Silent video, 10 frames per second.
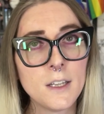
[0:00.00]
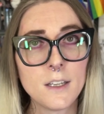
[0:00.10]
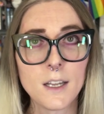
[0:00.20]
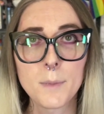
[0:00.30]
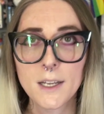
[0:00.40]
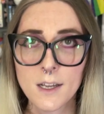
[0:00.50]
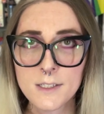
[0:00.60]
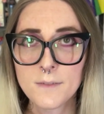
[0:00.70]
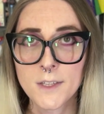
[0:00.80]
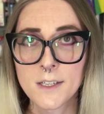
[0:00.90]
And
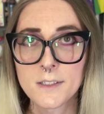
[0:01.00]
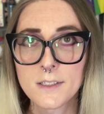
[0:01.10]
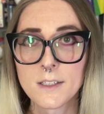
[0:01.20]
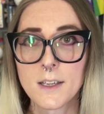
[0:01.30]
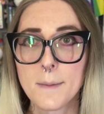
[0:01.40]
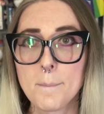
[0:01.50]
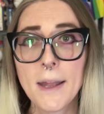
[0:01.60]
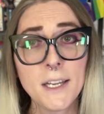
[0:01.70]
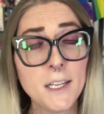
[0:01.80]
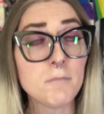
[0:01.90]
because of this,
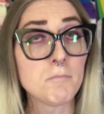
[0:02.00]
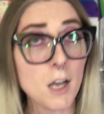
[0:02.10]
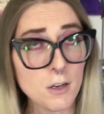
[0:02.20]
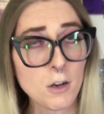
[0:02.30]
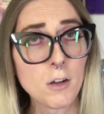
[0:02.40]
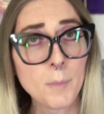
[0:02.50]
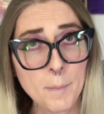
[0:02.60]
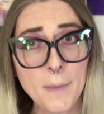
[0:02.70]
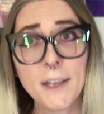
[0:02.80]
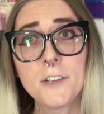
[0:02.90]
many, not all,
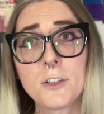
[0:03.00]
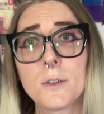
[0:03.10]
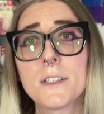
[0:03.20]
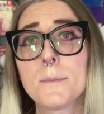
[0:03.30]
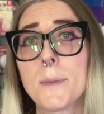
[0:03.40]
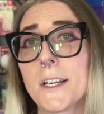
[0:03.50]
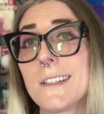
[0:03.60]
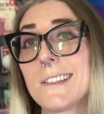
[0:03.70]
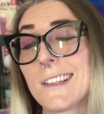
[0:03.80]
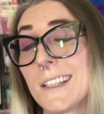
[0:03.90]
but many do
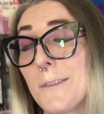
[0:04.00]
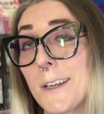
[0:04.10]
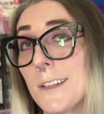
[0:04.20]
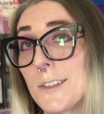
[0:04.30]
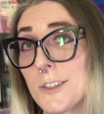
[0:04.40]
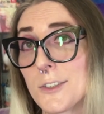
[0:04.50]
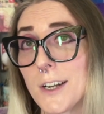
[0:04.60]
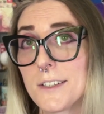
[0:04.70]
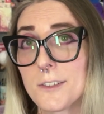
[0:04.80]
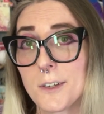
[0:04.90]
experience significant
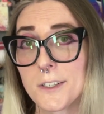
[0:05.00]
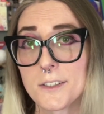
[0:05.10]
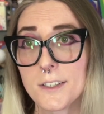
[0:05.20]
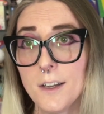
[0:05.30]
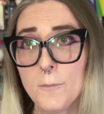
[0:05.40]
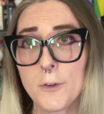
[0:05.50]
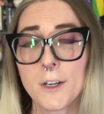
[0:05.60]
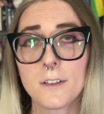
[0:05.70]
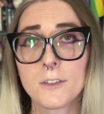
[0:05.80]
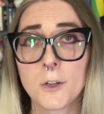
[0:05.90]
distress or
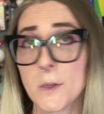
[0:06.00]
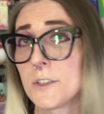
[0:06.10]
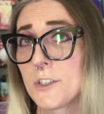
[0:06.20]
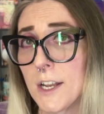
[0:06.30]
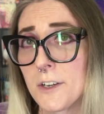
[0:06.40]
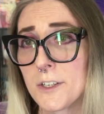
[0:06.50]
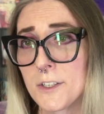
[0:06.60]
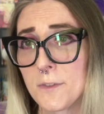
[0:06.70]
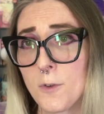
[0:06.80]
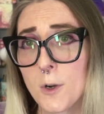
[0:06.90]
discomfort known as gender
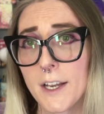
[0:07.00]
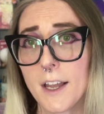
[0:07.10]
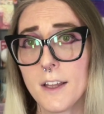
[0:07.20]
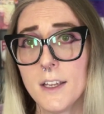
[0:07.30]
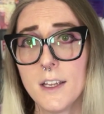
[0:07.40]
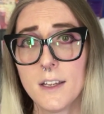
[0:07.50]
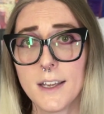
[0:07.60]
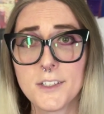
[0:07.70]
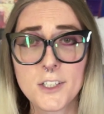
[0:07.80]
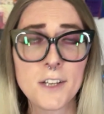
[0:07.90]
dysphoria.
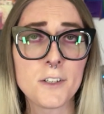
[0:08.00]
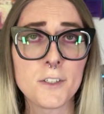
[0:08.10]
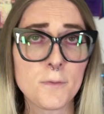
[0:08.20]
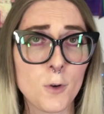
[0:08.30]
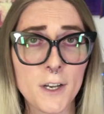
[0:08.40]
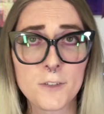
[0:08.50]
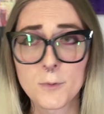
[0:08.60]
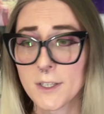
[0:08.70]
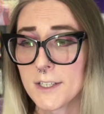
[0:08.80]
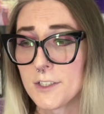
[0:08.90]
And gender dysphoria is
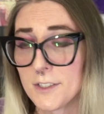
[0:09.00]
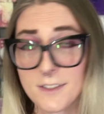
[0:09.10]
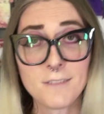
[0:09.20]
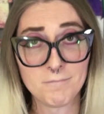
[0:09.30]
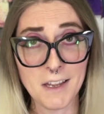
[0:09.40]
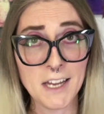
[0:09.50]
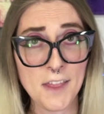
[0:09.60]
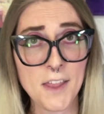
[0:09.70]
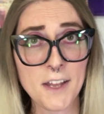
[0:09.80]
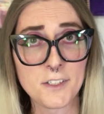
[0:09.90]
really just,
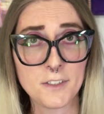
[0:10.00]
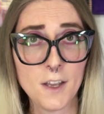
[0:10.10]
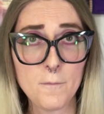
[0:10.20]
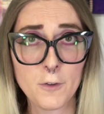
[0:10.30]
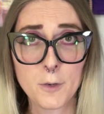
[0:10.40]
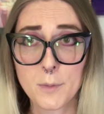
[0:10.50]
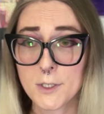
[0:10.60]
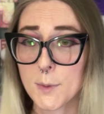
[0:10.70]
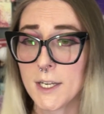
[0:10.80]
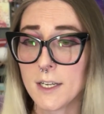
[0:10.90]
again, that discomfort
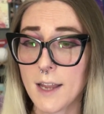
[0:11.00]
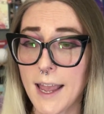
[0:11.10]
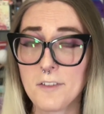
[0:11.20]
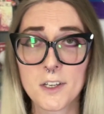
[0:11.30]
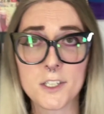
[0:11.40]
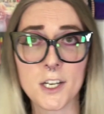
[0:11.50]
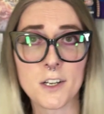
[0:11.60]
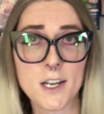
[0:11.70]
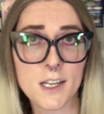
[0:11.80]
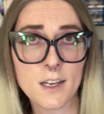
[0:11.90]
between having a
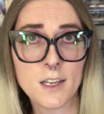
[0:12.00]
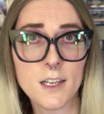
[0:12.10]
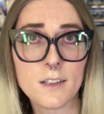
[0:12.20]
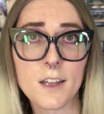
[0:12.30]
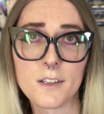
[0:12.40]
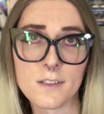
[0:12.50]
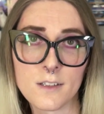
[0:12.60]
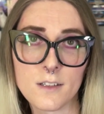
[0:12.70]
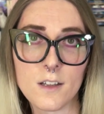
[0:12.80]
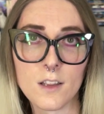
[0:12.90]
gender identity that
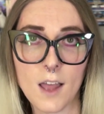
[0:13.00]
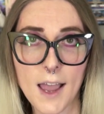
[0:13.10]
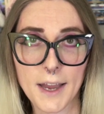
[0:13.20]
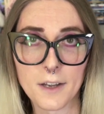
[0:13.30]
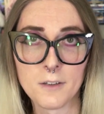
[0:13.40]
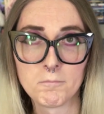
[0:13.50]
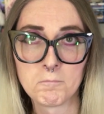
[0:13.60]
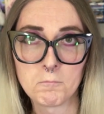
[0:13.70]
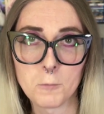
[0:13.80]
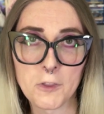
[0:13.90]
doesn't align
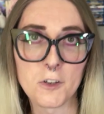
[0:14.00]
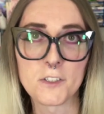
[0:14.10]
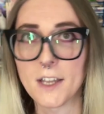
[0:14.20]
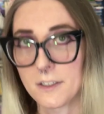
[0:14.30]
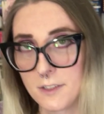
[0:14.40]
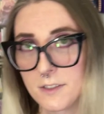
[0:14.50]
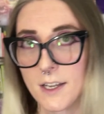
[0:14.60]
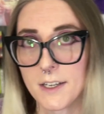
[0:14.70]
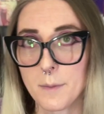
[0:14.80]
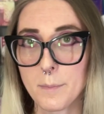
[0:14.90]
with your sex
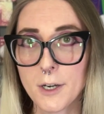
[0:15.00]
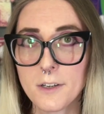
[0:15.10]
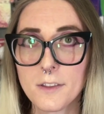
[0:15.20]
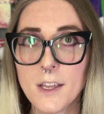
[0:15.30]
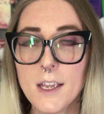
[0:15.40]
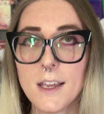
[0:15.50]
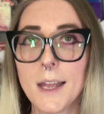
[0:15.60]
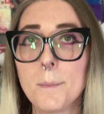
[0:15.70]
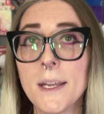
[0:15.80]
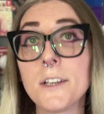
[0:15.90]
assigned at birth
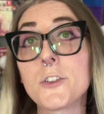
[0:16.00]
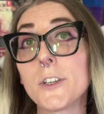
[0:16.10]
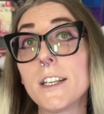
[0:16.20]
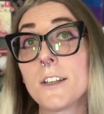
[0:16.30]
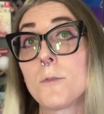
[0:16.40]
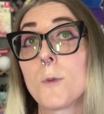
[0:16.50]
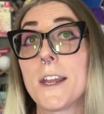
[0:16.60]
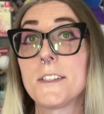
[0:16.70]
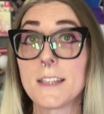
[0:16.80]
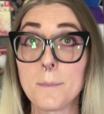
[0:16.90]
and being treated in
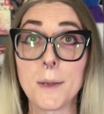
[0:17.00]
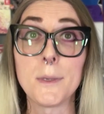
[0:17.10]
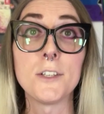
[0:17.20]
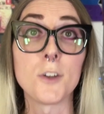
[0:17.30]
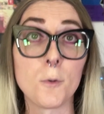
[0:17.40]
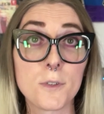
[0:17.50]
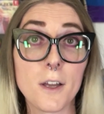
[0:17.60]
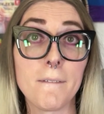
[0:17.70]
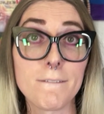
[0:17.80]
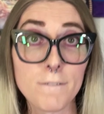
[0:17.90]
ways that maybe don't
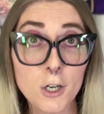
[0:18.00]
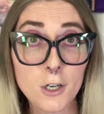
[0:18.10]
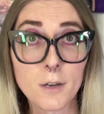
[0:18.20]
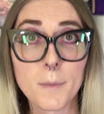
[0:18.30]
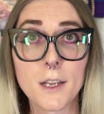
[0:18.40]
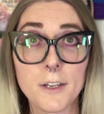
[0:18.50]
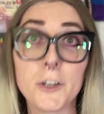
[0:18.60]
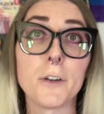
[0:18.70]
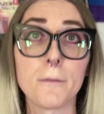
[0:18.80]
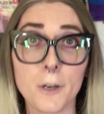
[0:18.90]
affirm
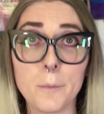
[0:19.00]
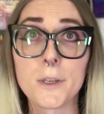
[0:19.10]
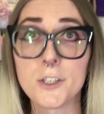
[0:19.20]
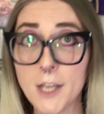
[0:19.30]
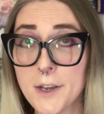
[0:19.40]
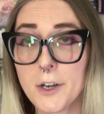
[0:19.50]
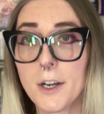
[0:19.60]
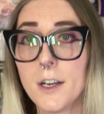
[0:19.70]
your affirmed gender.